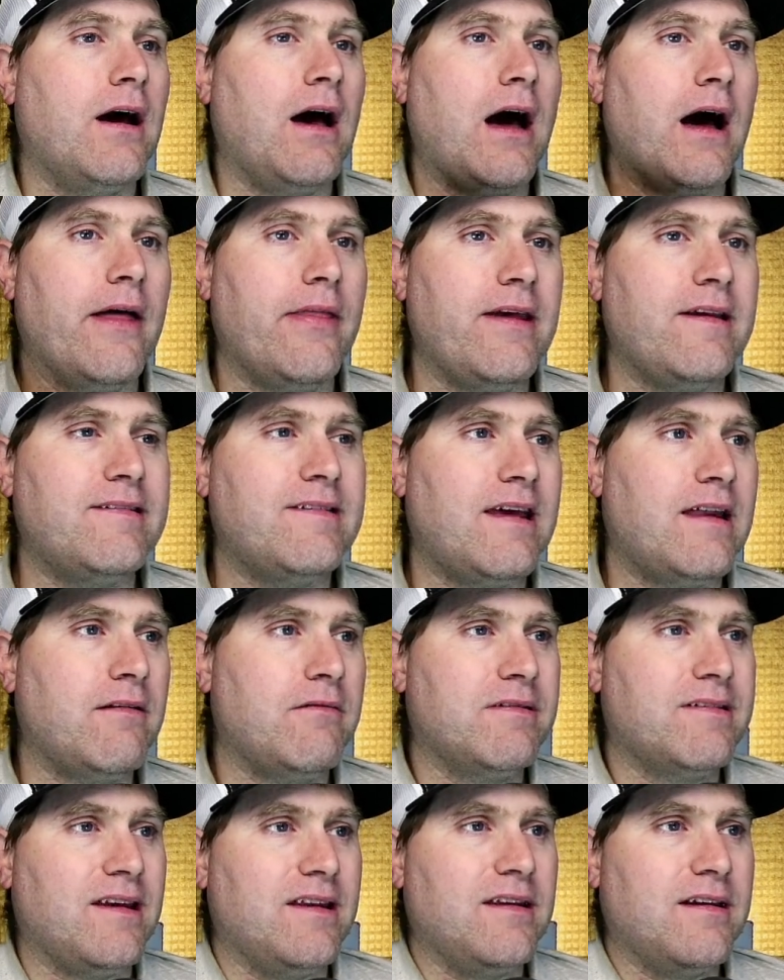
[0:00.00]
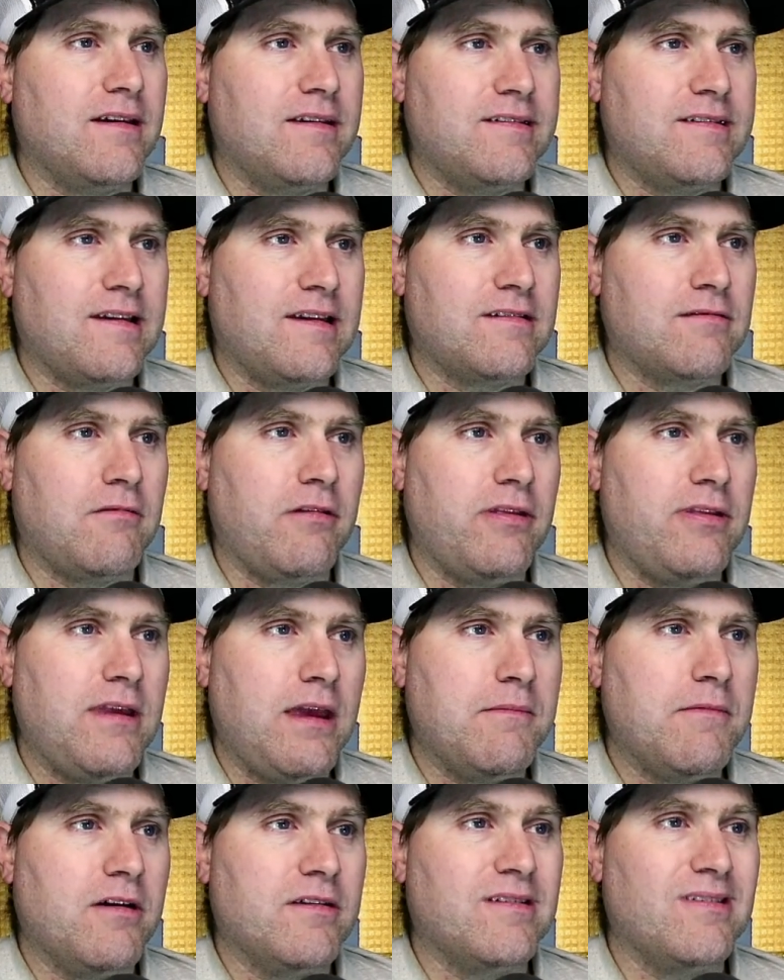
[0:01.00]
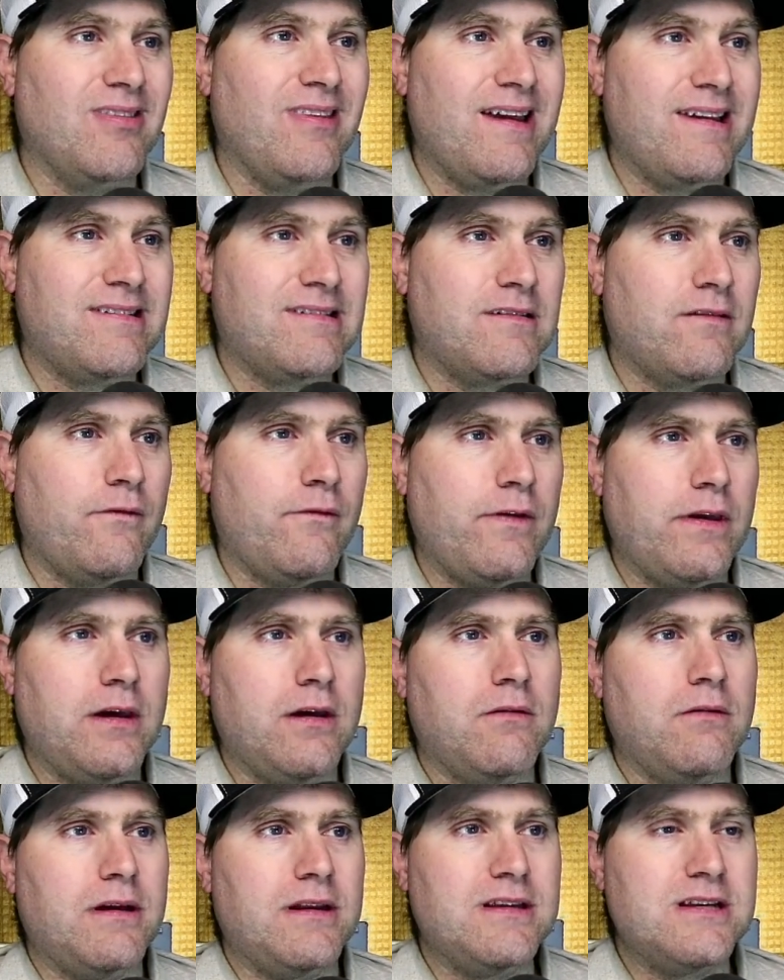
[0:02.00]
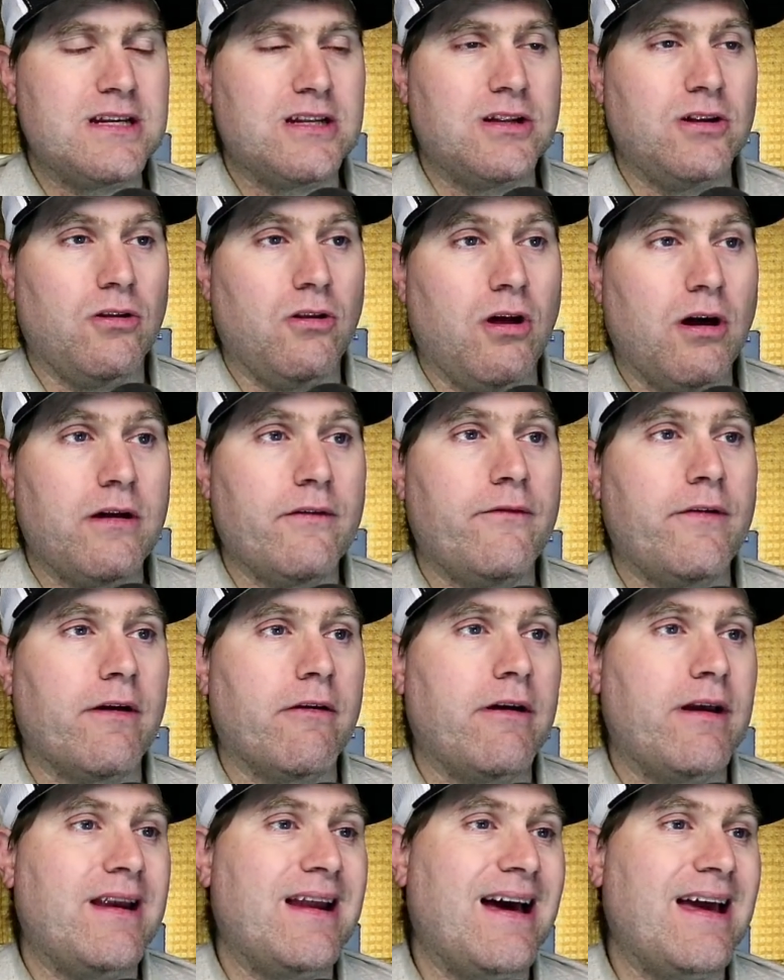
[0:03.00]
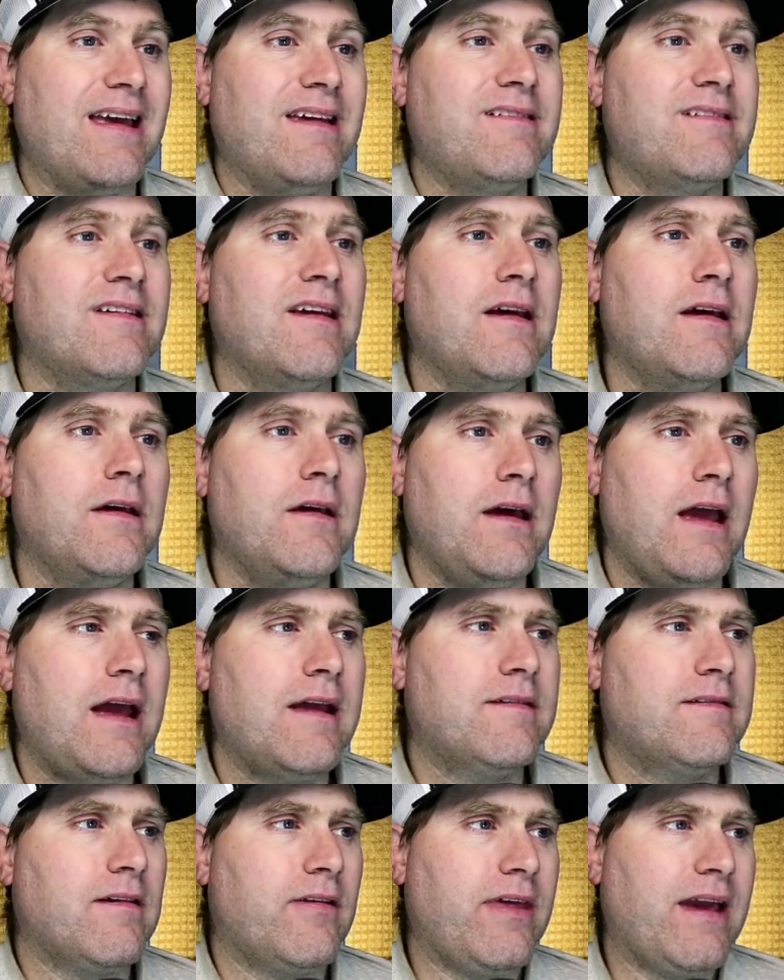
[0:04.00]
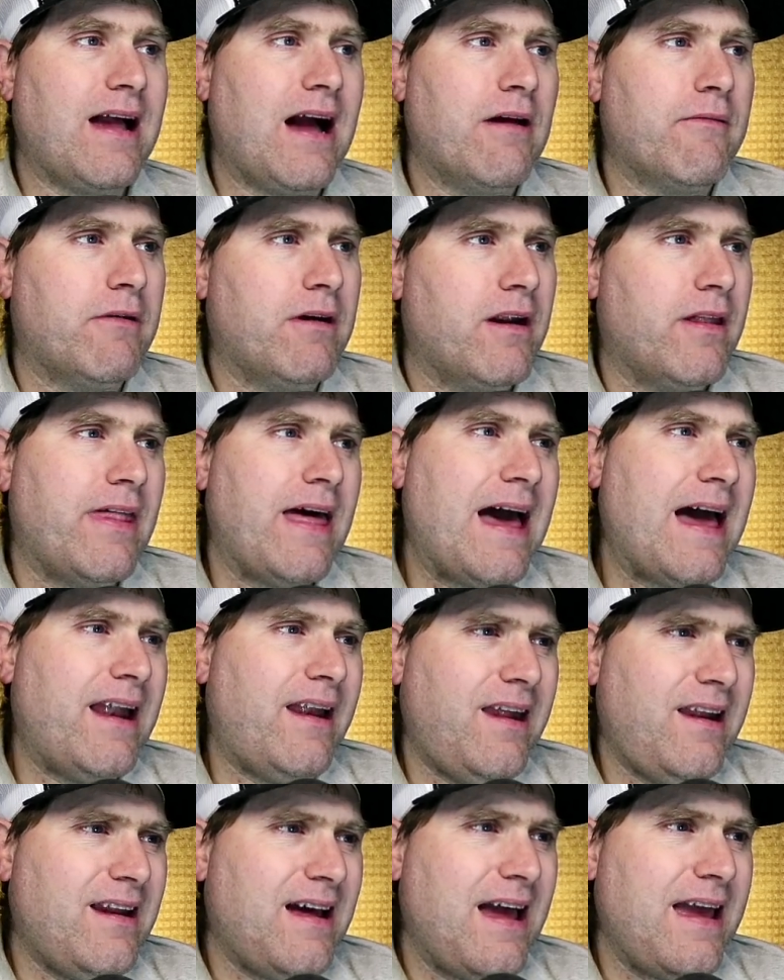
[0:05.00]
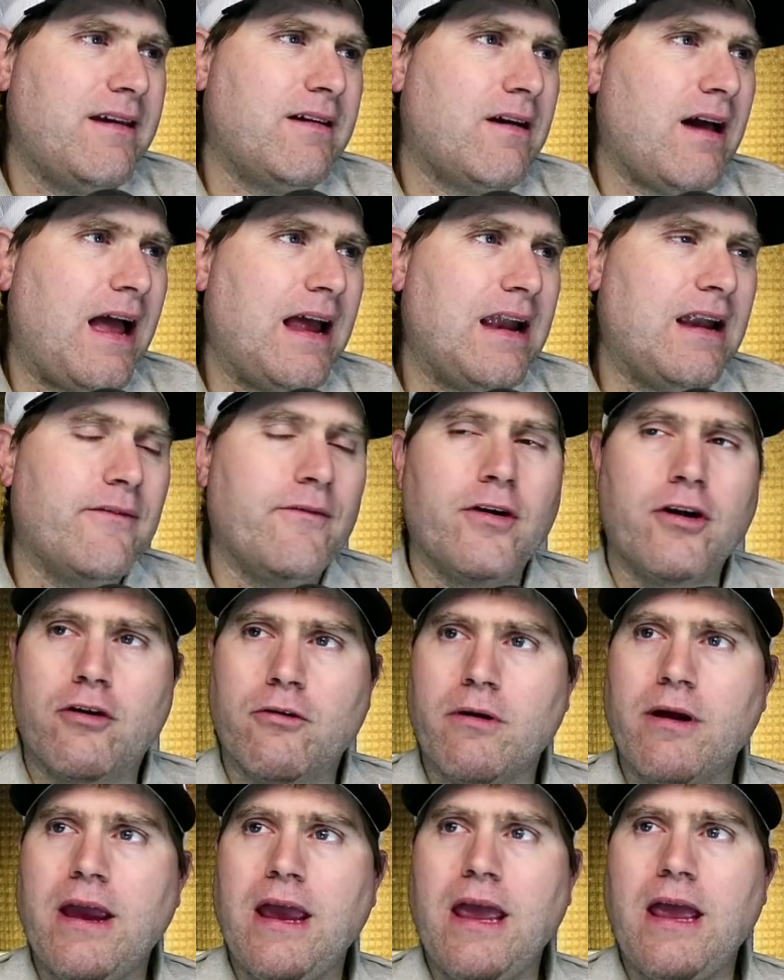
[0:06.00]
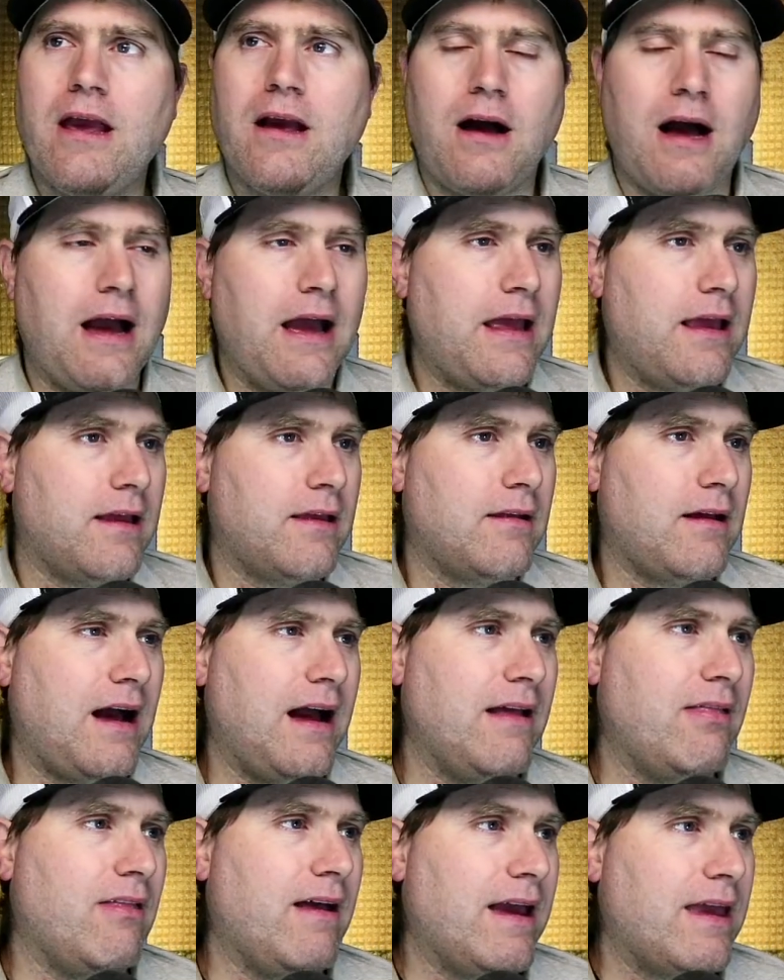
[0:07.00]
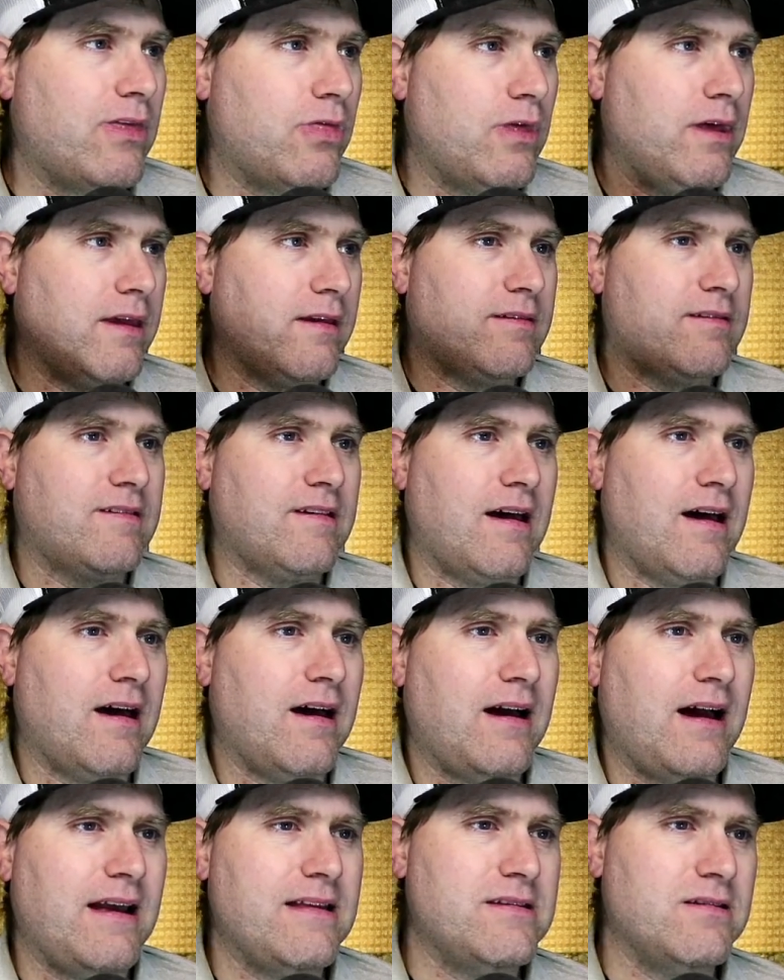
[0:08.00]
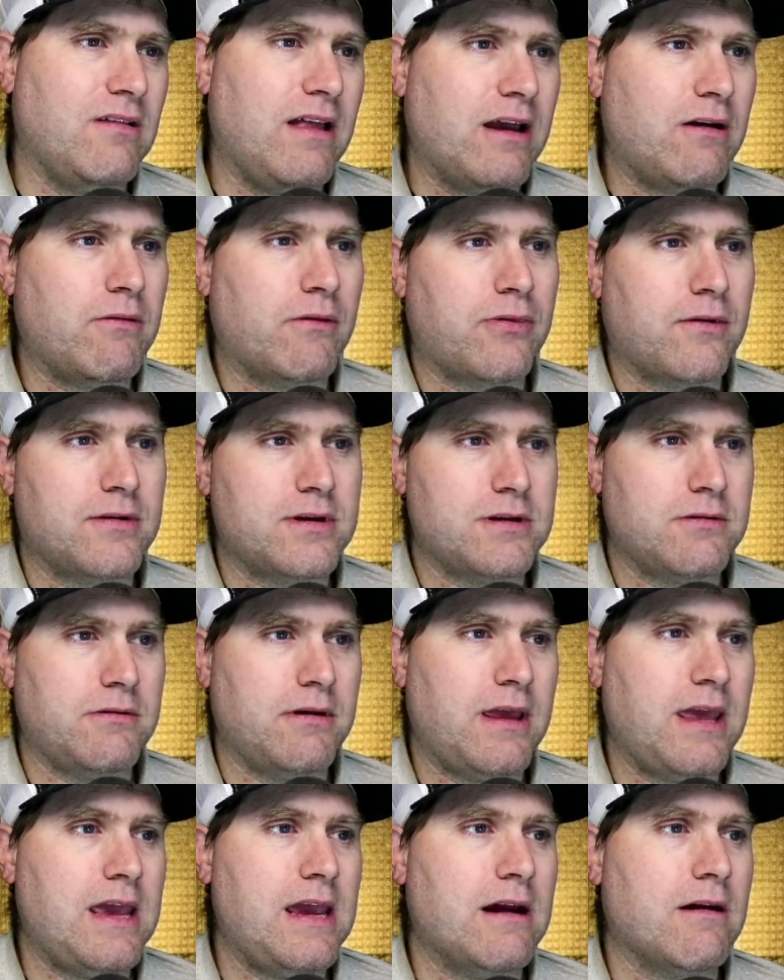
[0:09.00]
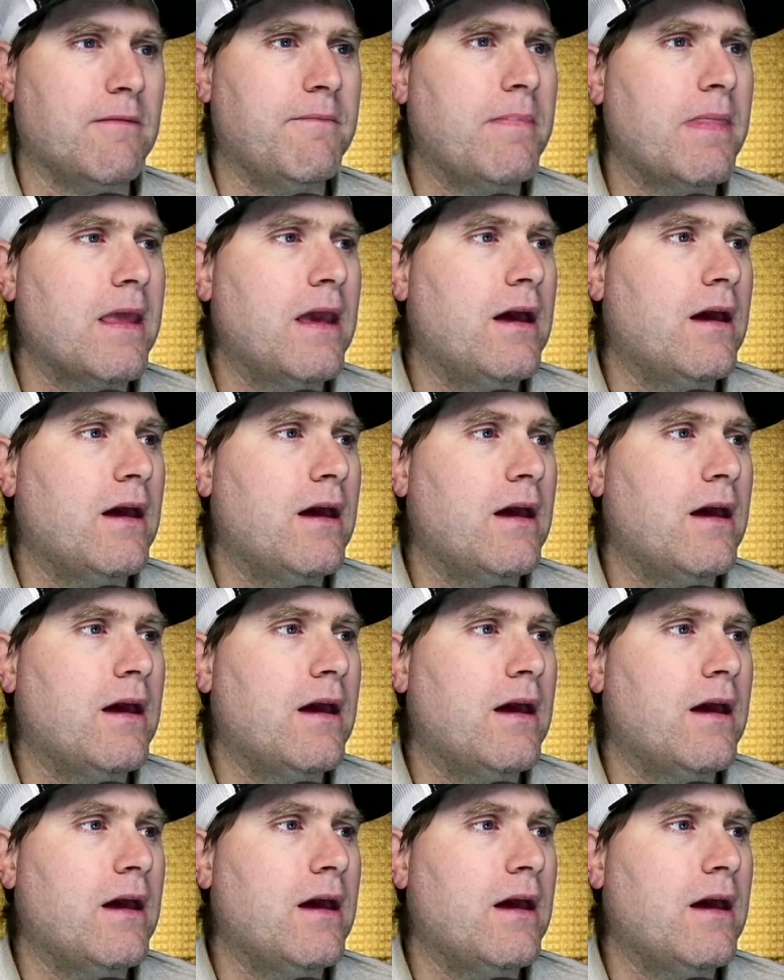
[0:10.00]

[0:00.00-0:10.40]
Uh, they said it was inconsistent with Nemo's list view and didn't look very nice, and so they got rid of that. And I kind of agree. I I like this. Uh, I do like what they're doing here.